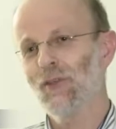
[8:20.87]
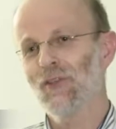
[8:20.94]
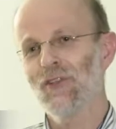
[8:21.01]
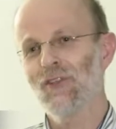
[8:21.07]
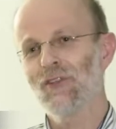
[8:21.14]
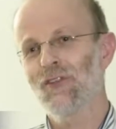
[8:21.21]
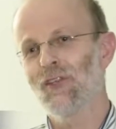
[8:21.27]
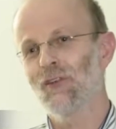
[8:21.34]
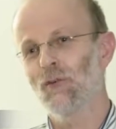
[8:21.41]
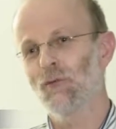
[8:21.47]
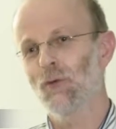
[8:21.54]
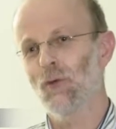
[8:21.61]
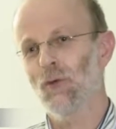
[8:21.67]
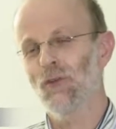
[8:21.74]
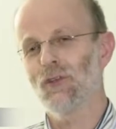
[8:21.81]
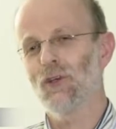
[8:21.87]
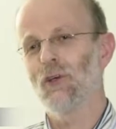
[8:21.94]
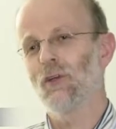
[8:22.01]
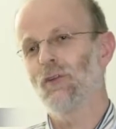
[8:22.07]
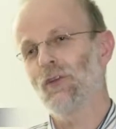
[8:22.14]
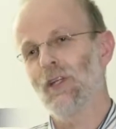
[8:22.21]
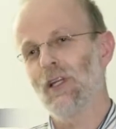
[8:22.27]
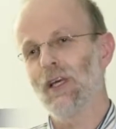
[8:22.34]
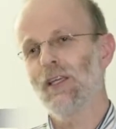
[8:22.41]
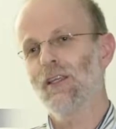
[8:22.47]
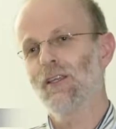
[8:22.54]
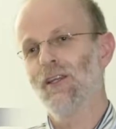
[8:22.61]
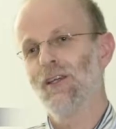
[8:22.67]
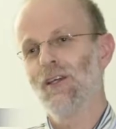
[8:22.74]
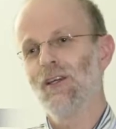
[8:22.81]
physics and of course also
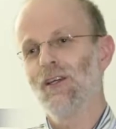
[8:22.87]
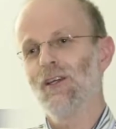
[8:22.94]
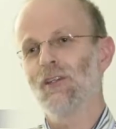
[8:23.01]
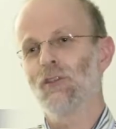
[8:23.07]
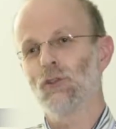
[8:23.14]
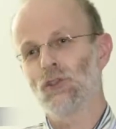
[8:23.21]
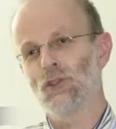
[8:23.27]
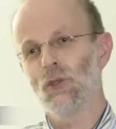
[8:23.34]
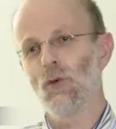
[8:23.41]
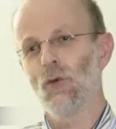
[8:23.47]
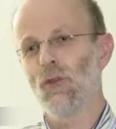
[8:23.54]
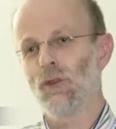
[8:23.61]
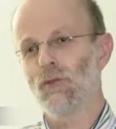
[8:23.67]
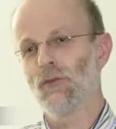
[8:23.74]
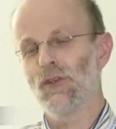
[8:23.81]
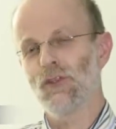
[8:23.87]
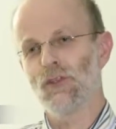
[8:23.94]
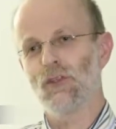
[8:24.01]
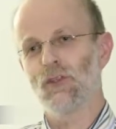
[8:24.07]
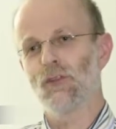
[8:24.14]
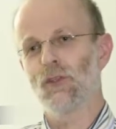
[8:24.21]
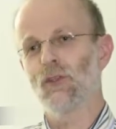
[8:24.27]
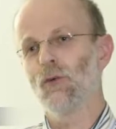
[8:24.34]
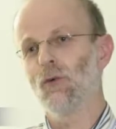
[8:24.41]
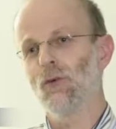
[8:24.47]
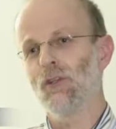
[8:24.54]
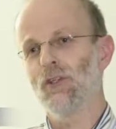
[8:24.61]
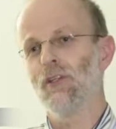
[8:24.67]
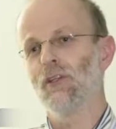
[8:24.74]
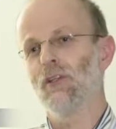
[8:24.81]
like to show that physics is not
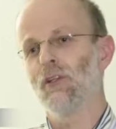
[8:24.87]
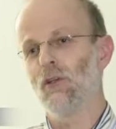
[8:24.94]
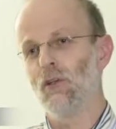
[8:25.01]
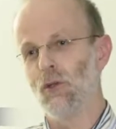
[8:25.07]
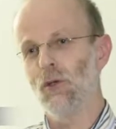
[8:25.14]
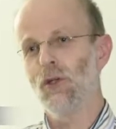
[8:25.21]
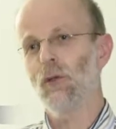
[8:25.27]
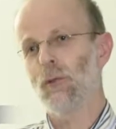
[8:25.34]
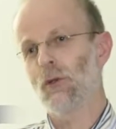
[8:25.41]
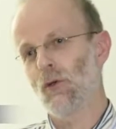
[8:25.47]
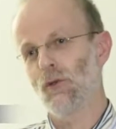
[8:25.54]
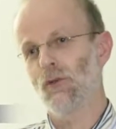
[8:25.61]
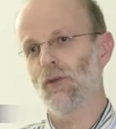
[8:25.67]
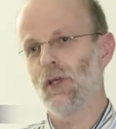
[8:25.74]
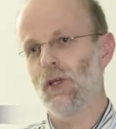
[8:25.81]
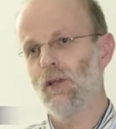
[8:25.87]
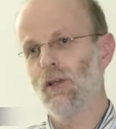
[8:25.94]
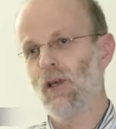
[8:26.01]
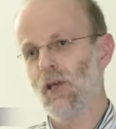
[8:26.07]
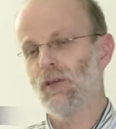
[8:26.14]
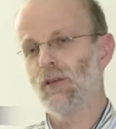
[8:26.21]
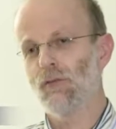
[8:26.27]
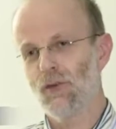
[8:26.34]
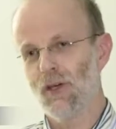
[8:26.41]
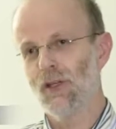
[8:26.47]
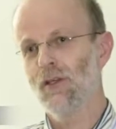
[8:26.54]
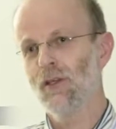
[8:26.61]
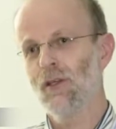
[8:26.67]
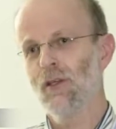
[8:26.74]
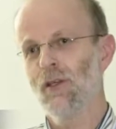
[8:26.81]
only learning but also having
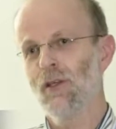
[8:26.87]
fun.